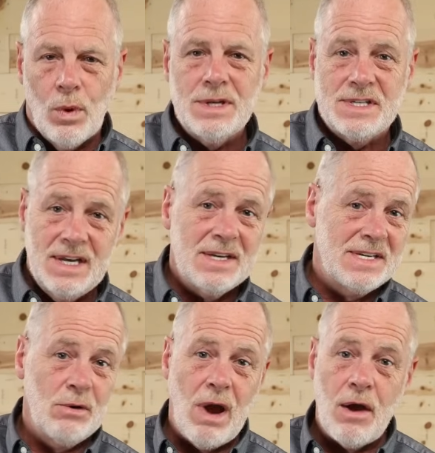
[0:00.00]
When the C N
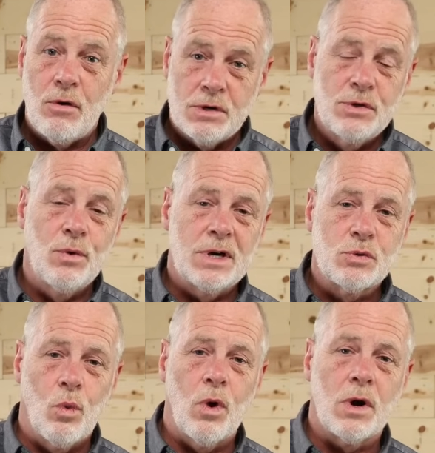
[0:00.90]
C router is doing
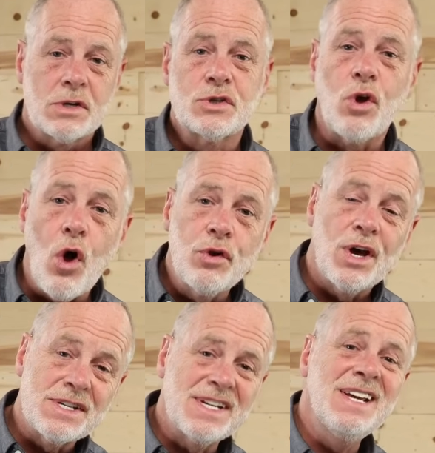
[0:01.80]
its work,
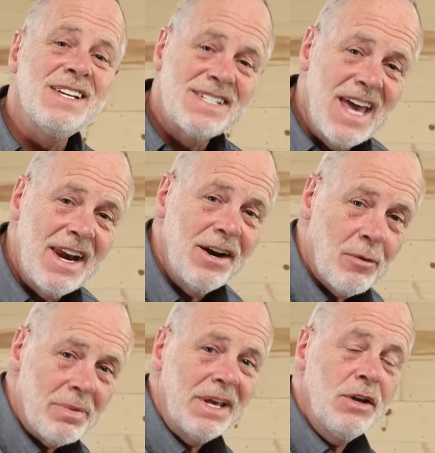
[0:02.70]
sawdust is getting
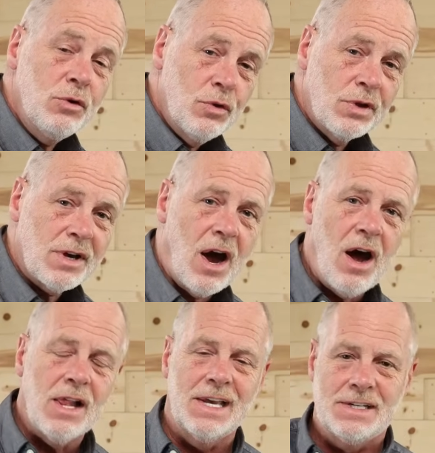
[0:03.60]
up into the
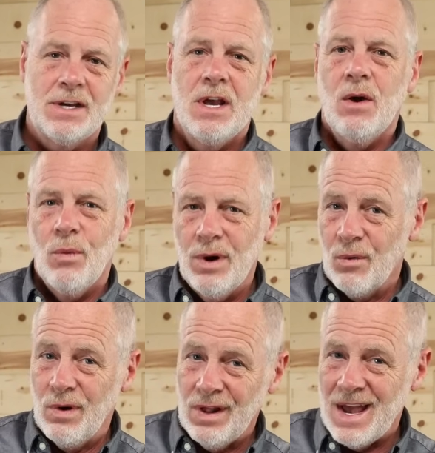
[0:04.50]
collet. We
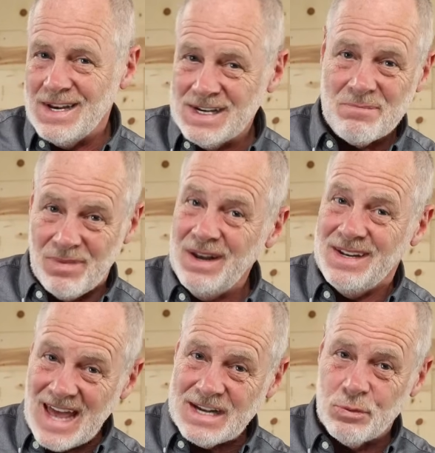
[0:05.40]
don't realize it,
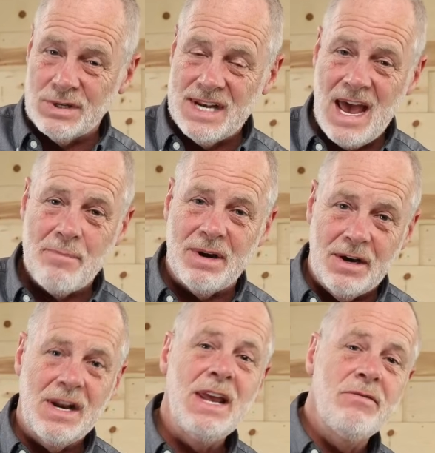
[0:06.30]
but that's what's
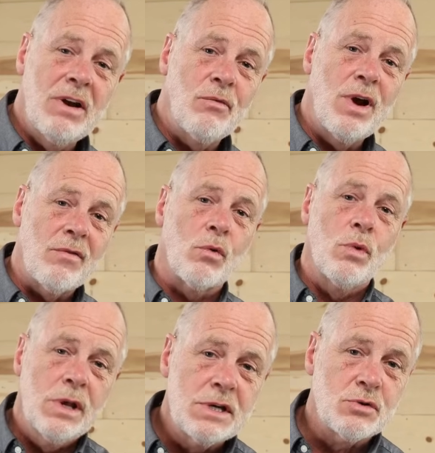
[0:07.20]
happening, even if we have a
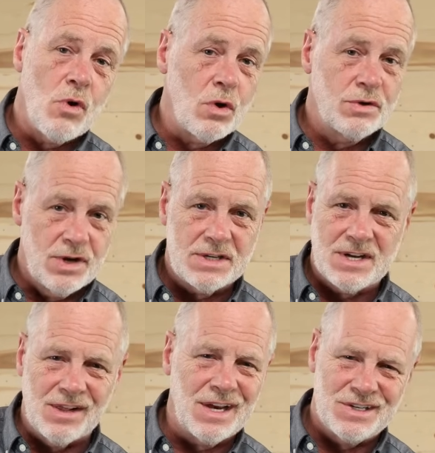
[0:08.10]
really strong
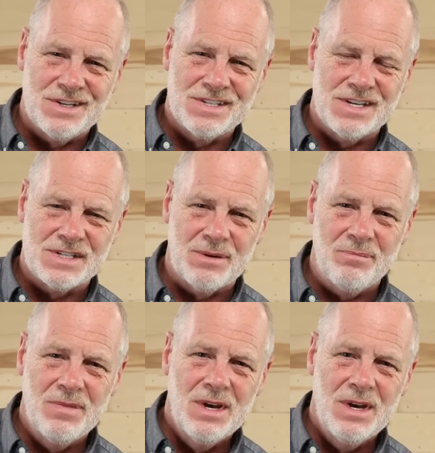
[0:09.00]
dust collection system.